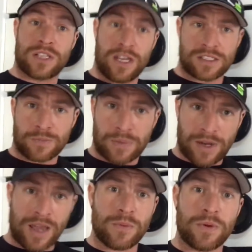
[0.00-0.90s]
chance to
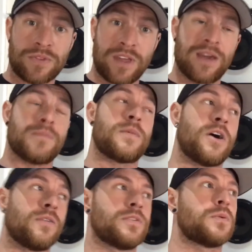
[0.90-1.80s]
play with them
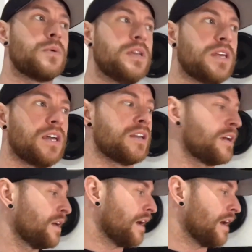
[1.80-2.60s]
over the weekend.